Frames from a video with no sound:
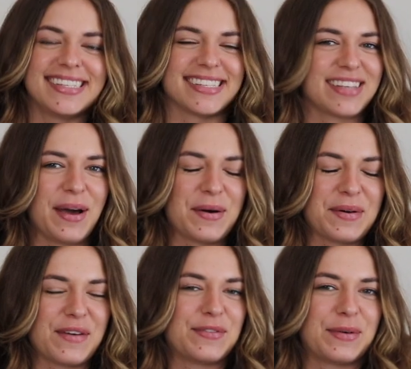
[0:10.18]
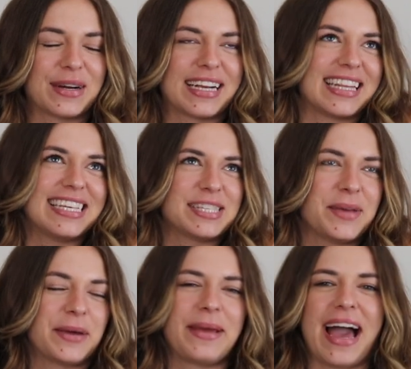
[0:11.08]
So for this
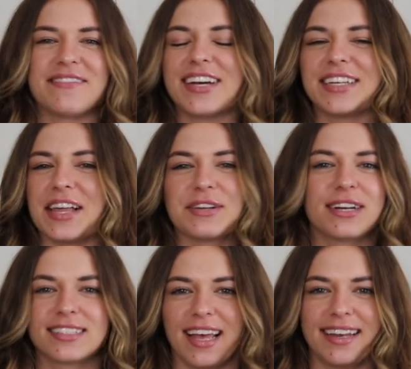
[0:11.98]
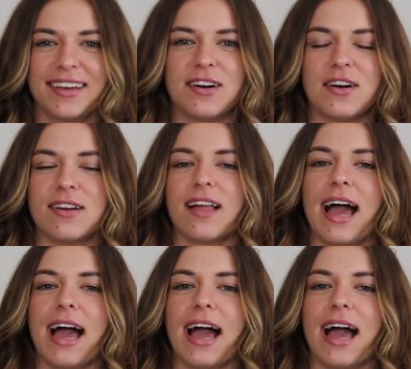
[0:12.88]
week, we have another exciting haul.